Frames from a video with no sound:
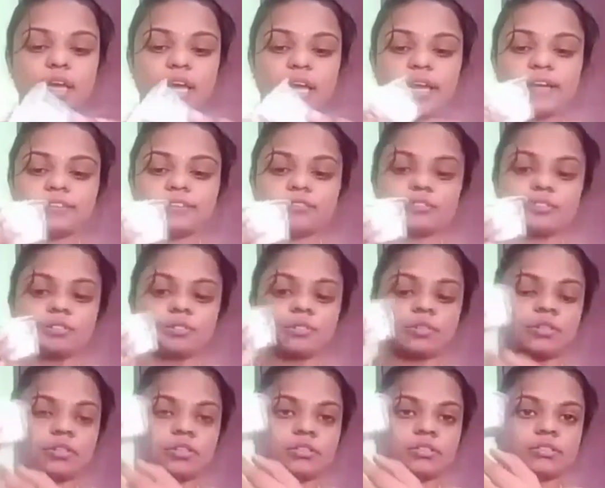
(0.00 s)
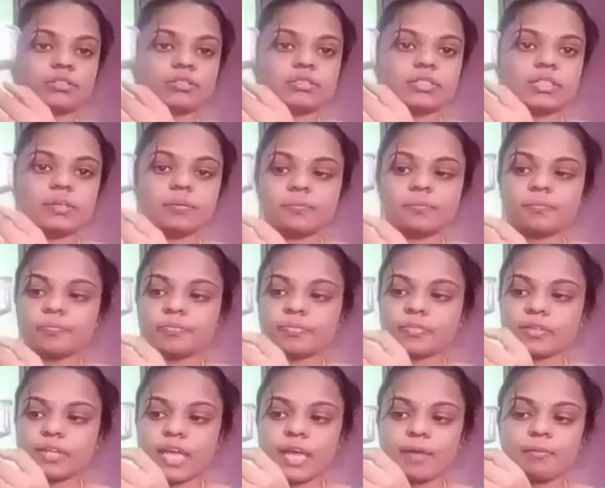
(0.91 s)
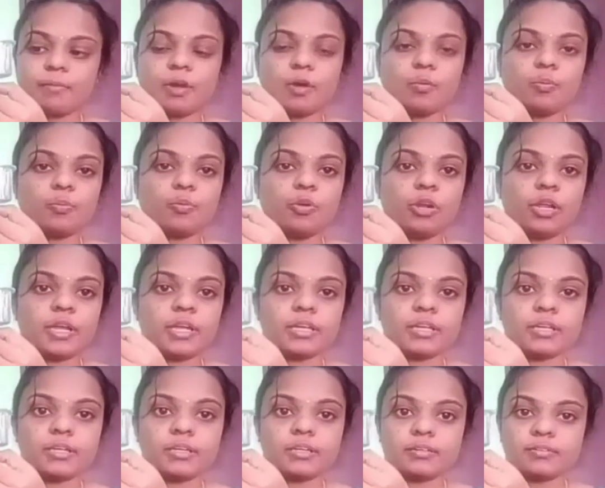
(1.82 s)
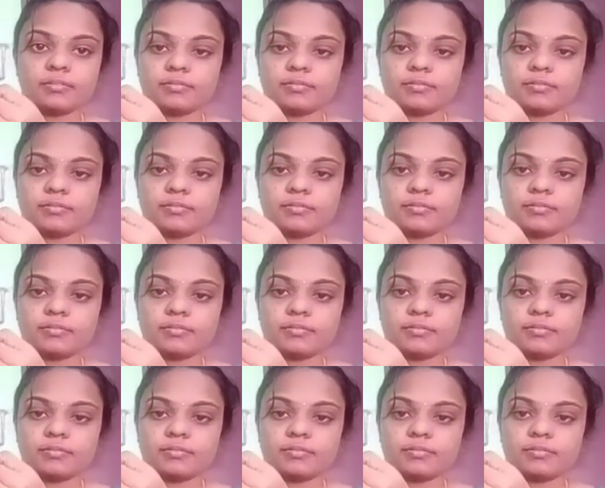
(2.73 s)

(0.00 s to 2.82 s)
I am now pulling.